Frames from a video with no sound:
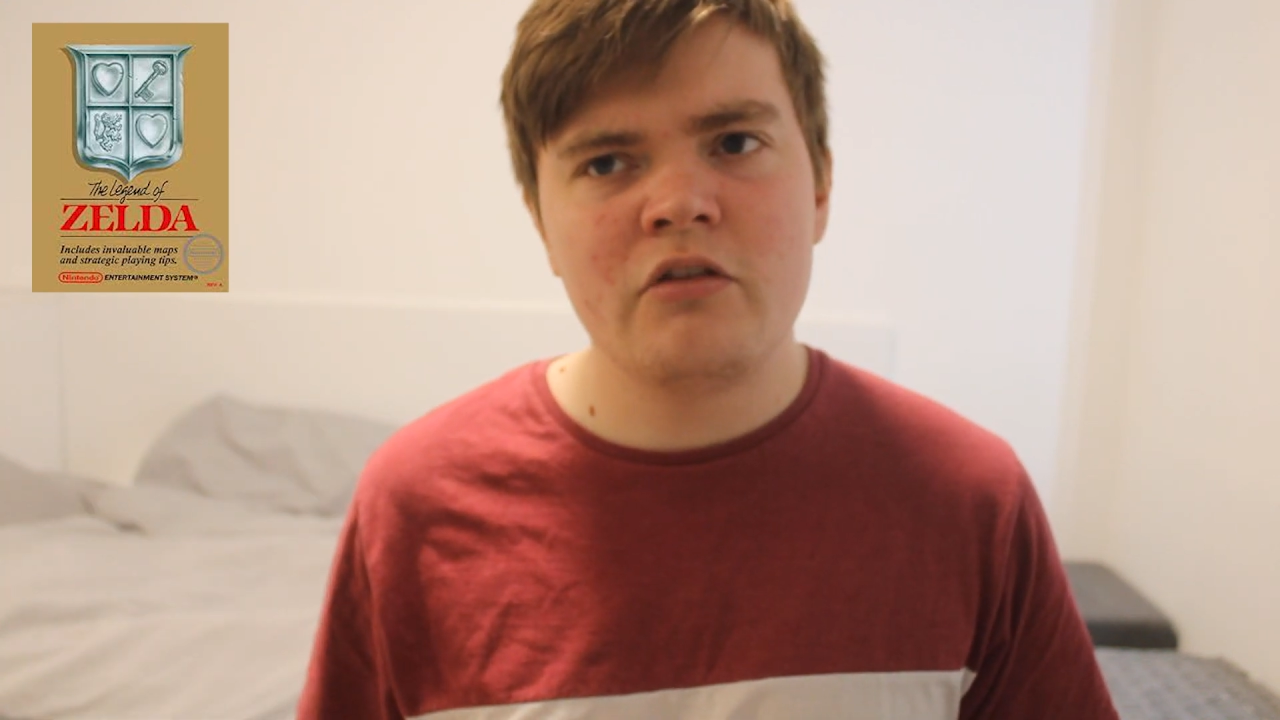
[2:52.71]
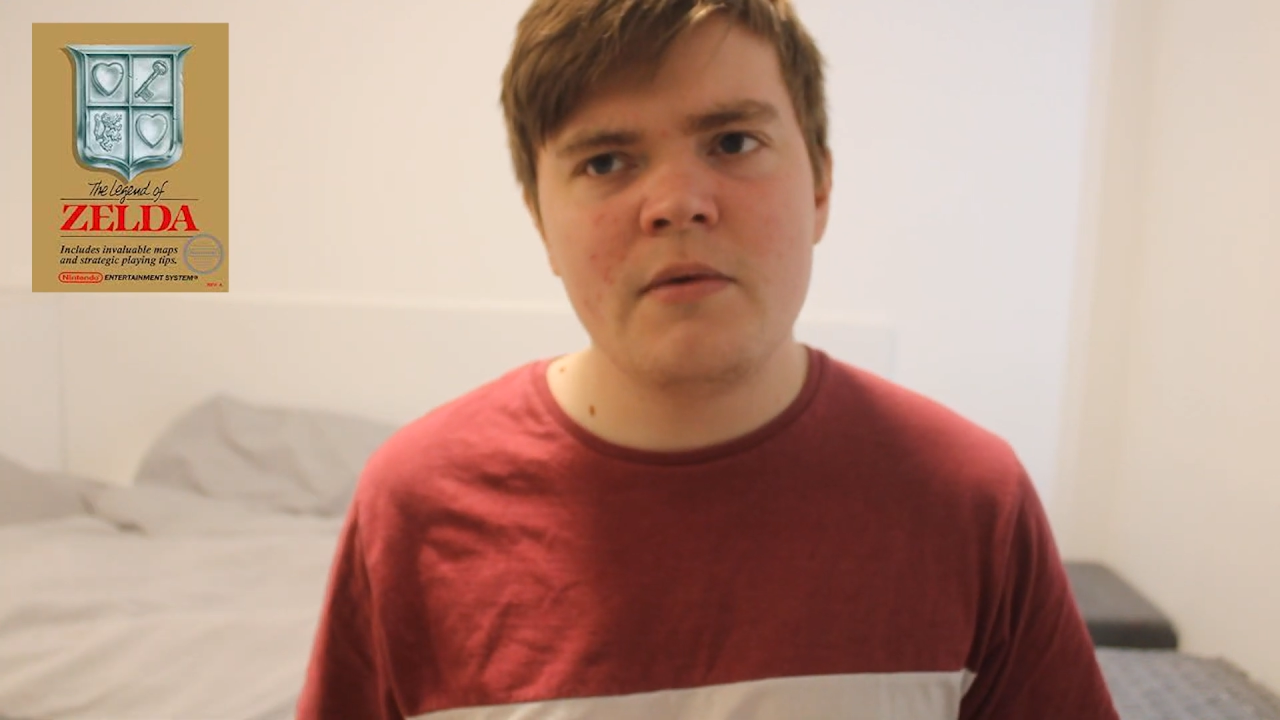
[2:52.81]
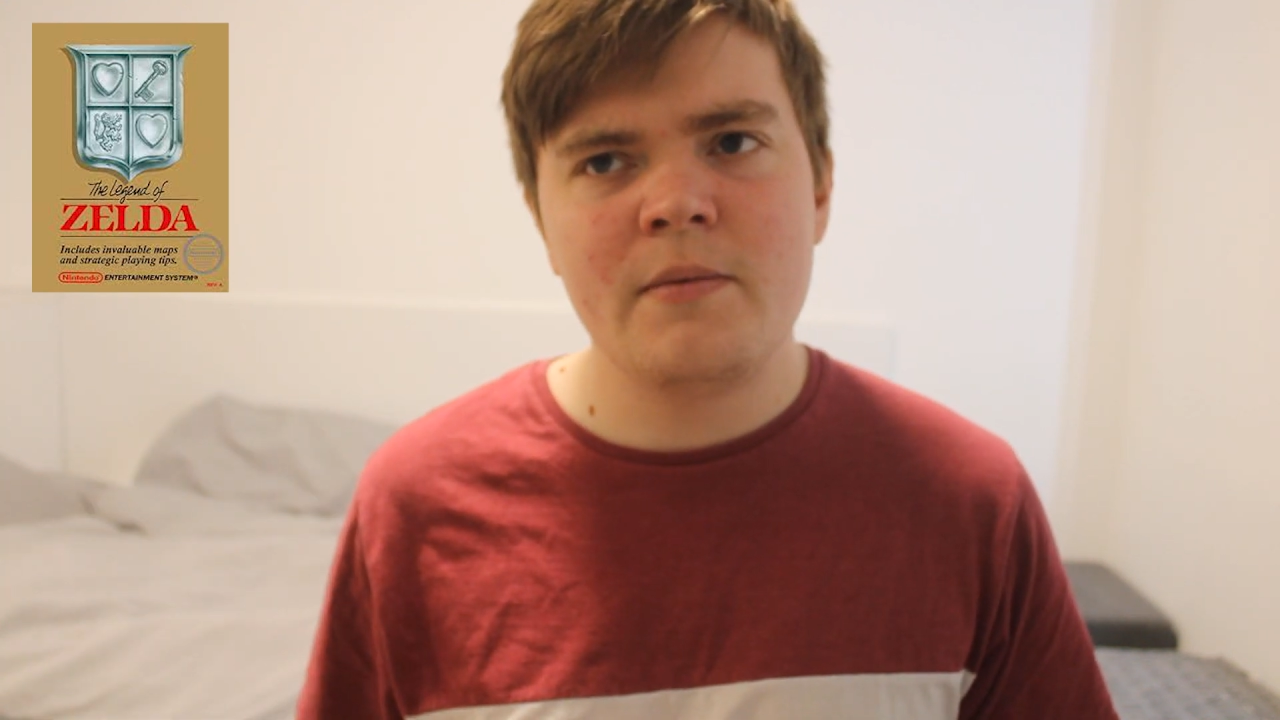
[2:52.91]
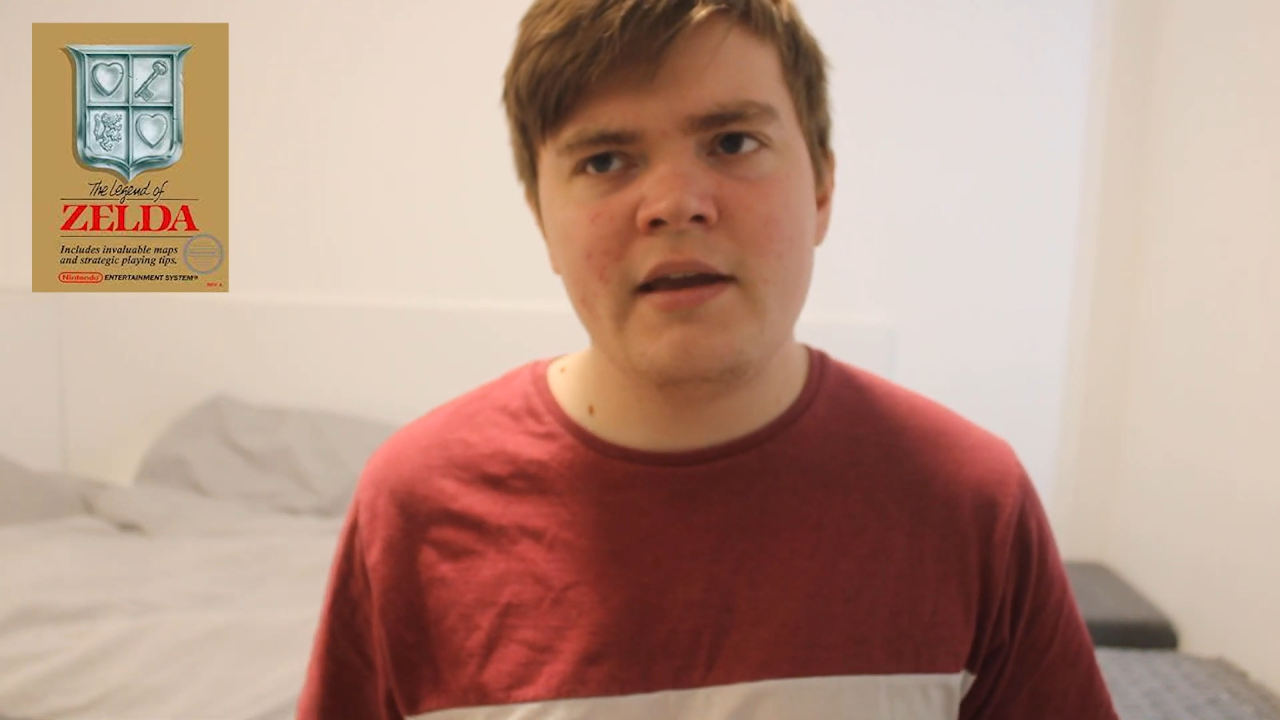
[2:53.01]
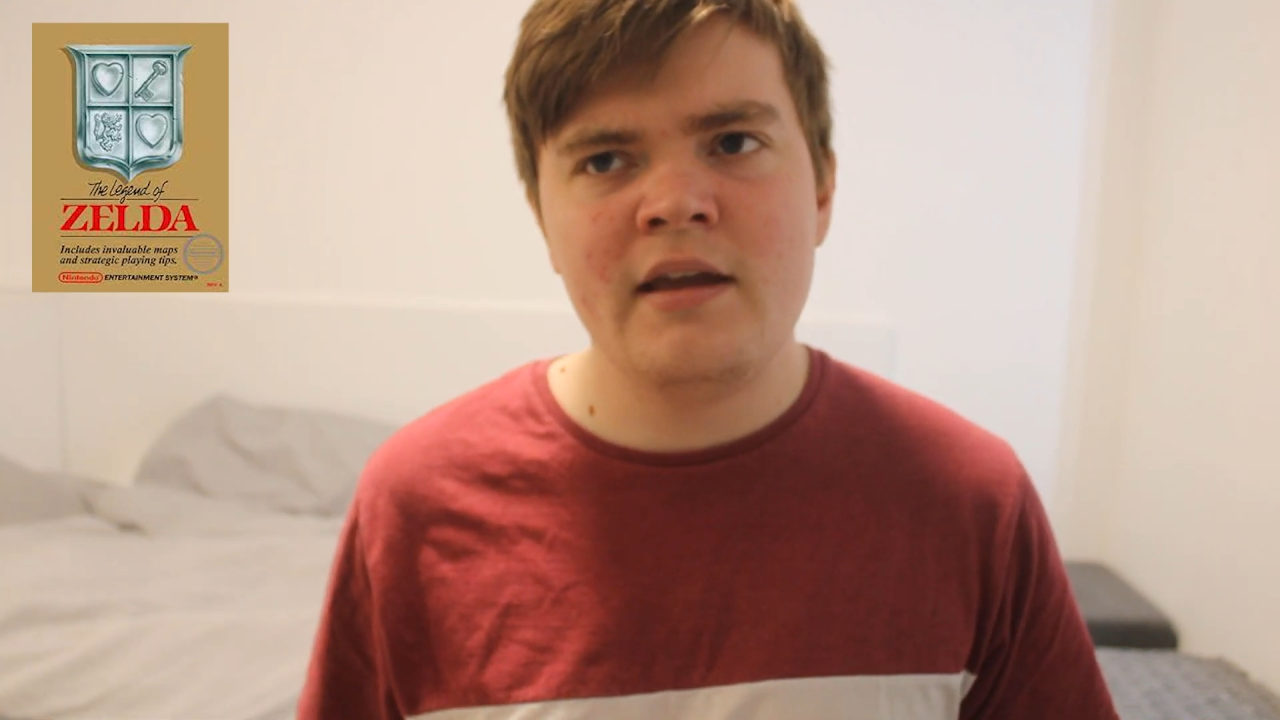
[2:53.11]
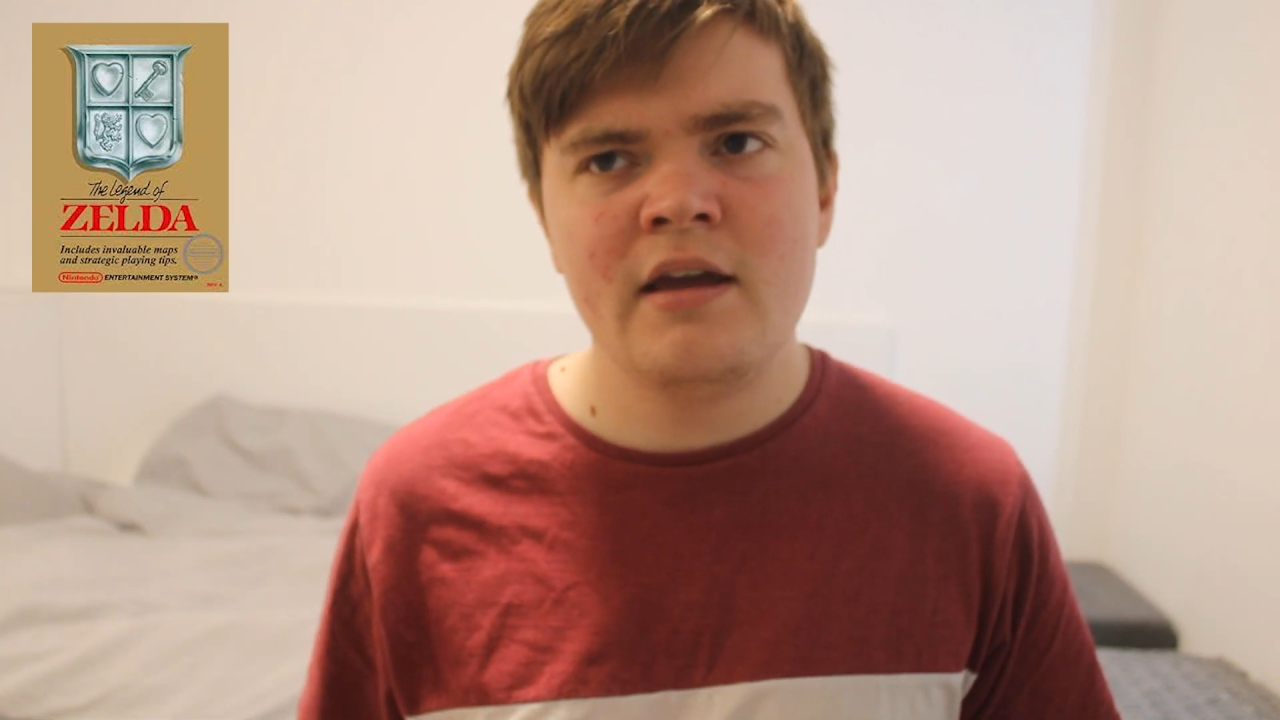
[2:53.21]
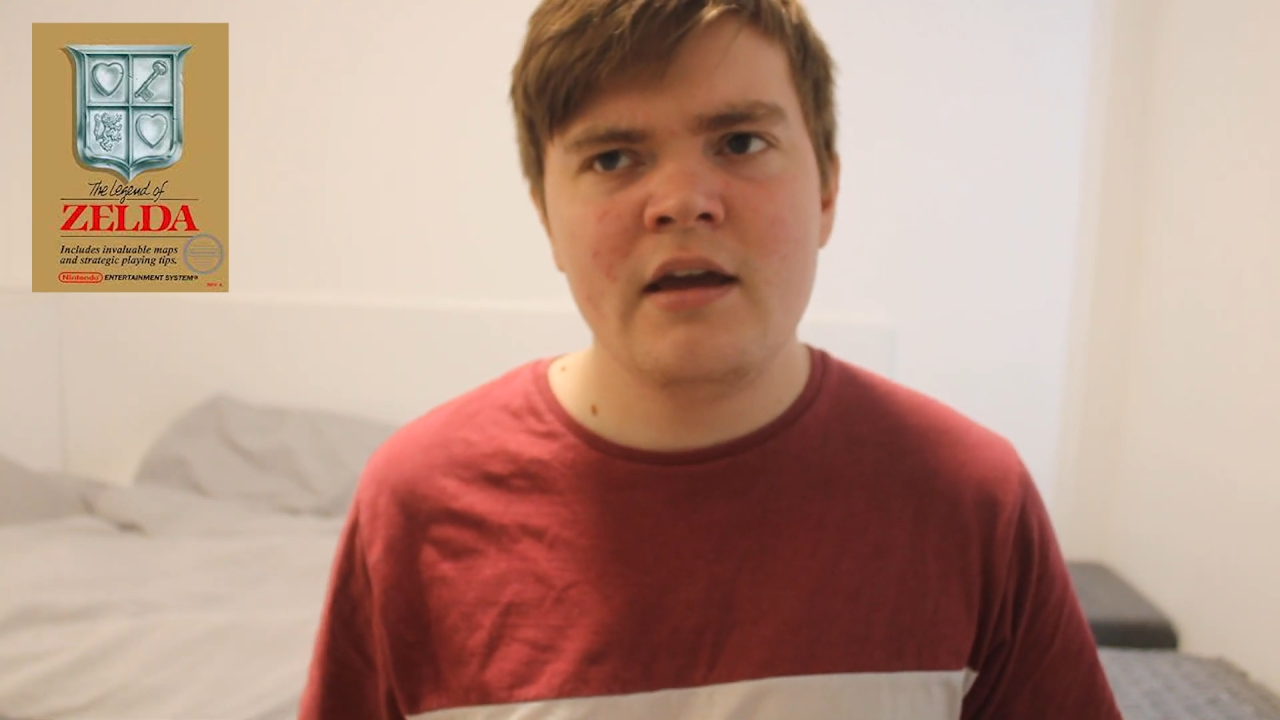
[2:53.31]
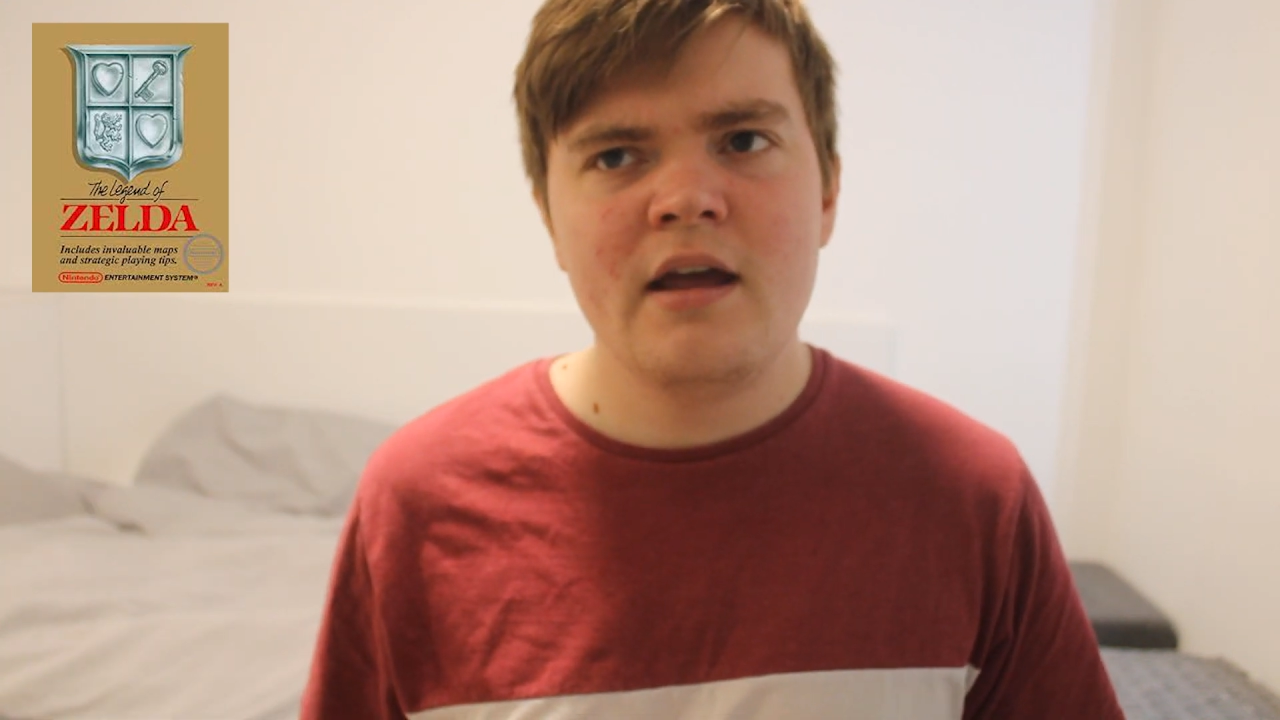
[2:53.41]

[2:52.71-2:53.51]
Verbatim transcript: so maybe